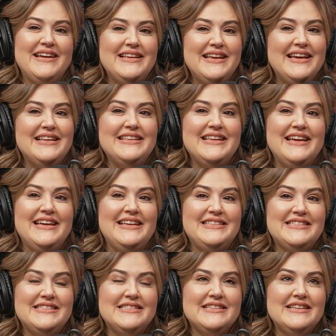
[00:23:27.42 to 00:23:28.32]

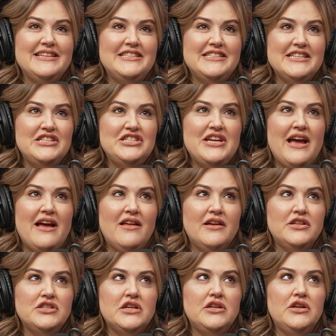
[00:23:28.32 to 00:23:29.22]
It's a
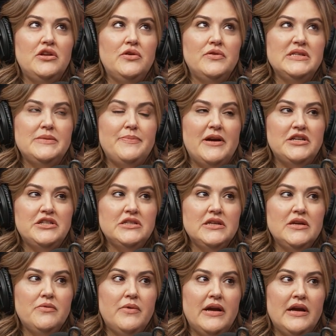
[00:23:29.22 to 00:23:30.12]
challenge, and
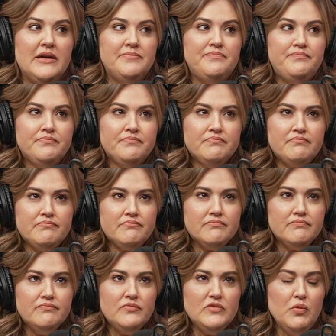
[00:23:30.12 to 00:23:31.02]
especially when
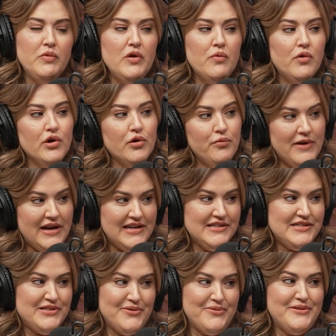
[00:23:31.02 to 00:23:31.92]
we were
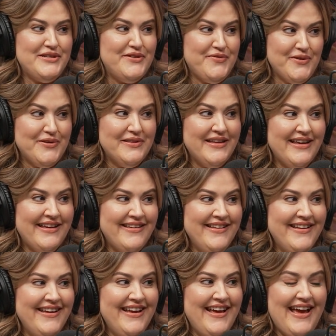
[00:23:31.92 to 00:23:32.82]
raised so differently,
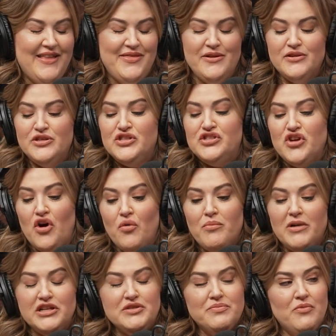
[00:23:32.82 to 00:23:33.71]
and there's so
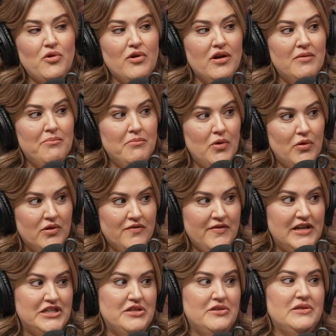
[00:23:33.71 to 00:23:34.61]
much more
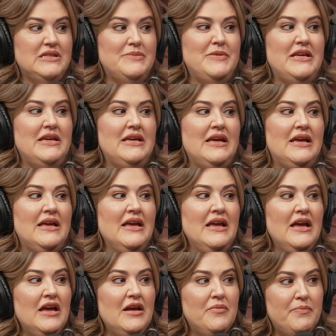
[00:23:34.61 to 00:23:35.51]
motivational speaking,
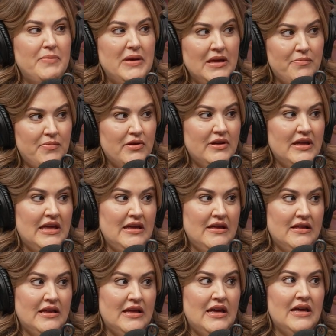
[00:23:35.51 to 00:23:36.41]
people
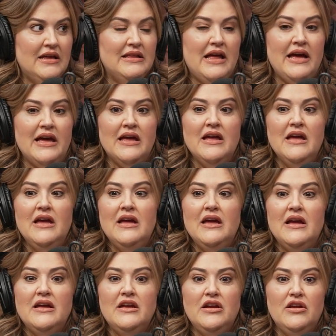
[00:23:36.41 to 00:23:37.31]
healing, like
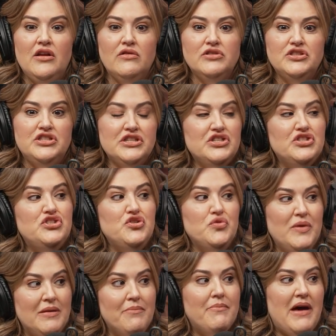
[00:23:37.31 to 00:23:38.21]
just
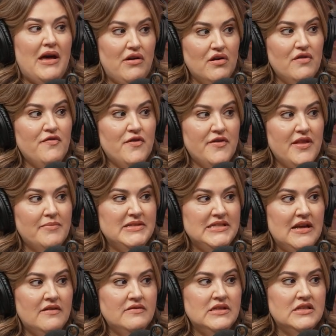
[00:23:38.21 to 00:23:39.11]
doing better for
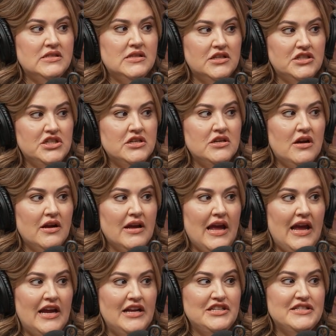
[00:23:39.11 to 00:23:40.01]
themselves at such a young
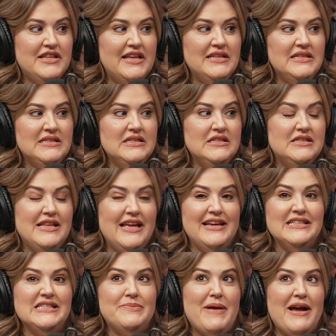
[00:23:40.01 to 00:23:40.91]
age. They
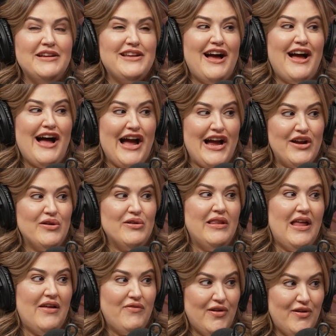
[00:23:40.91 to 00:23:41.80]
expect a higher
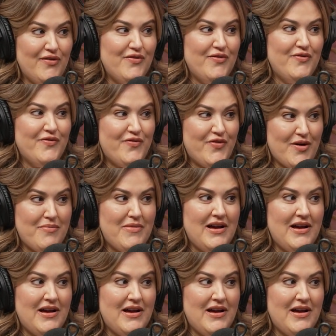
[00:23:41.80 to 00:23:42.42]
level from